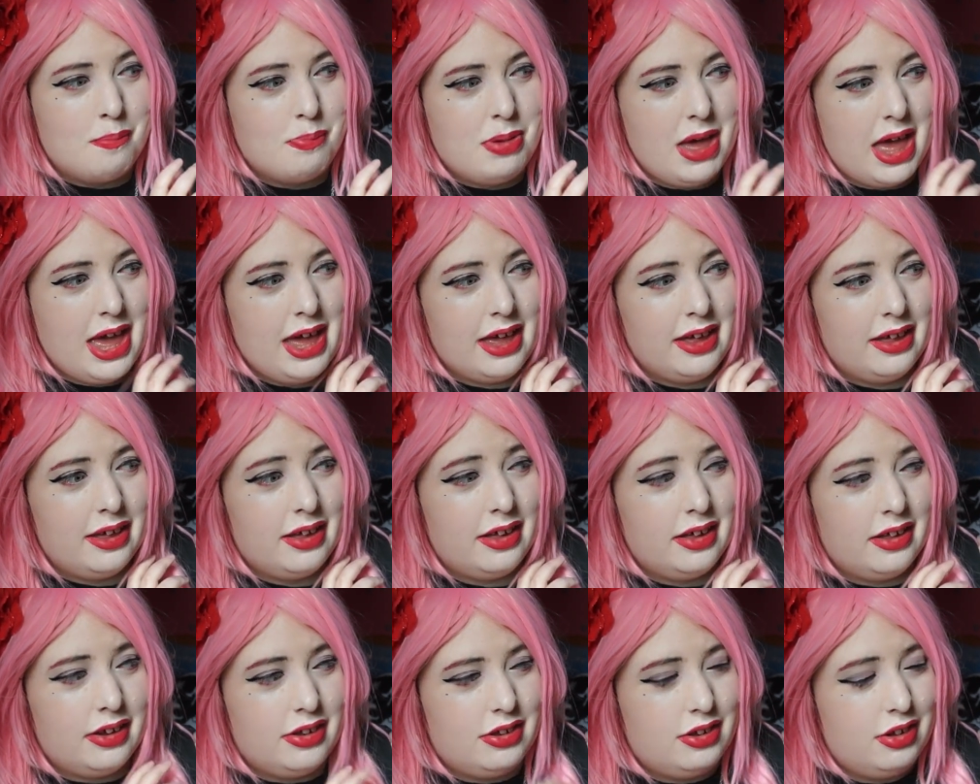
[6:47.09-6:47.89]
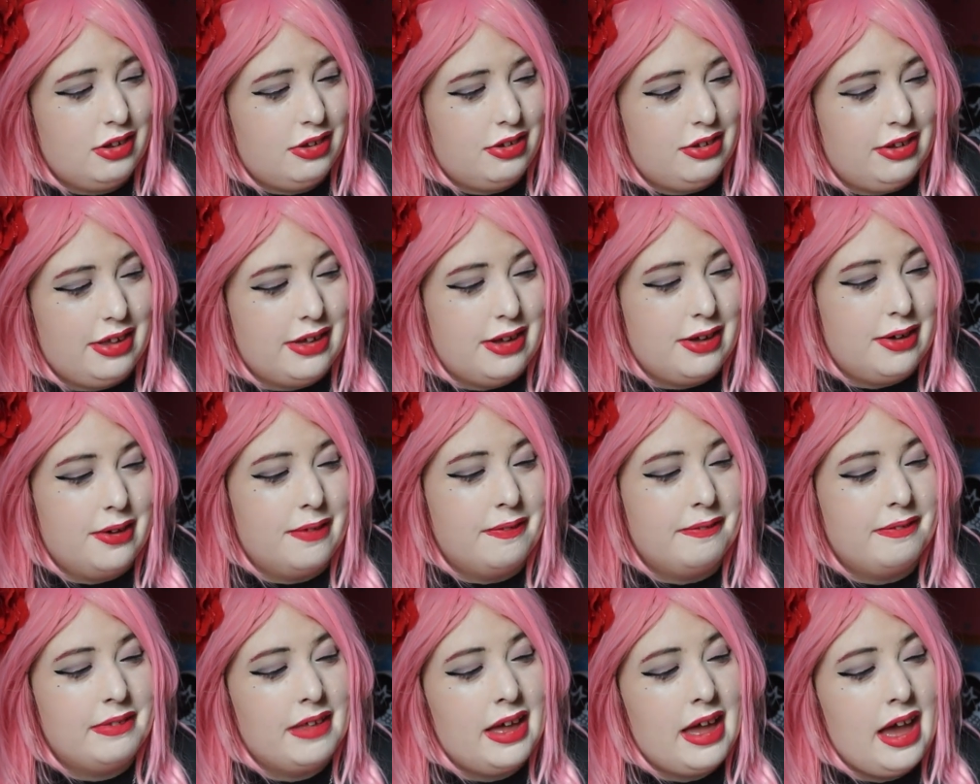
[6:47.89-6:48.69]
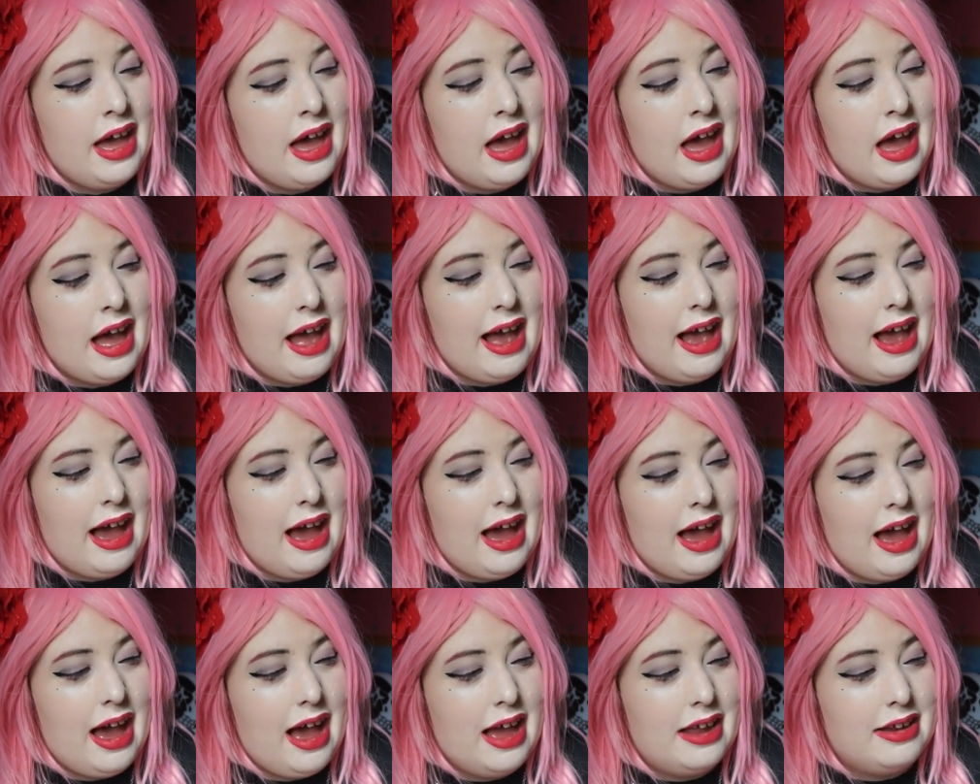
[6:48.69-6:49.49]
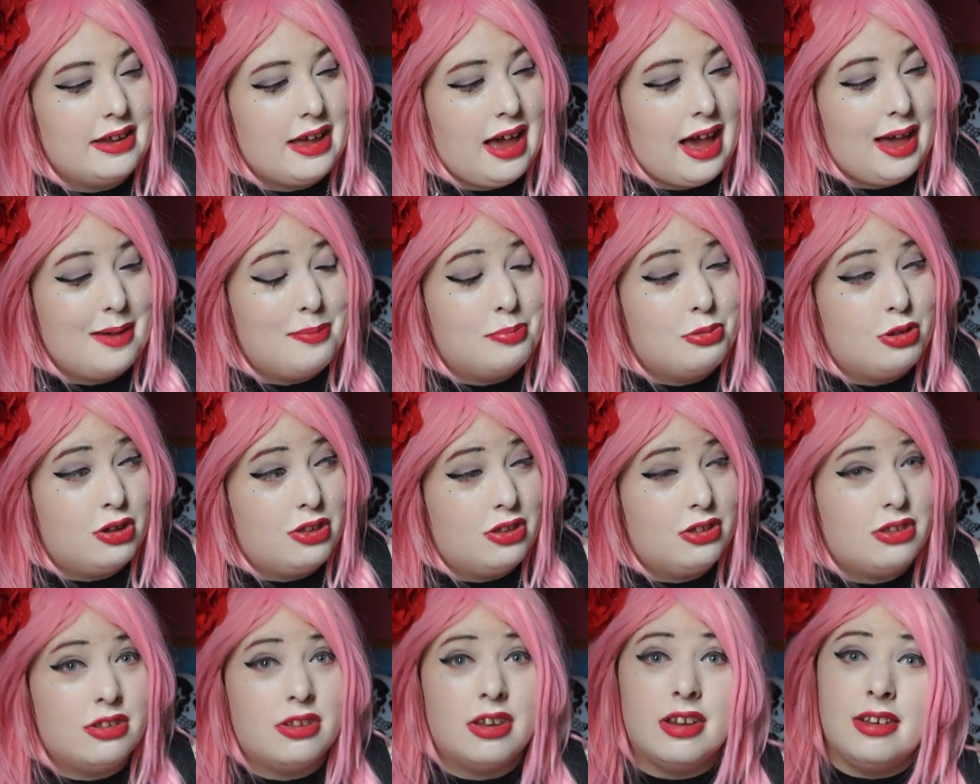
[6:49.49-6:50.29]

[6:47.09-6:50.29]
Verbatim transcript: pink tutu and i just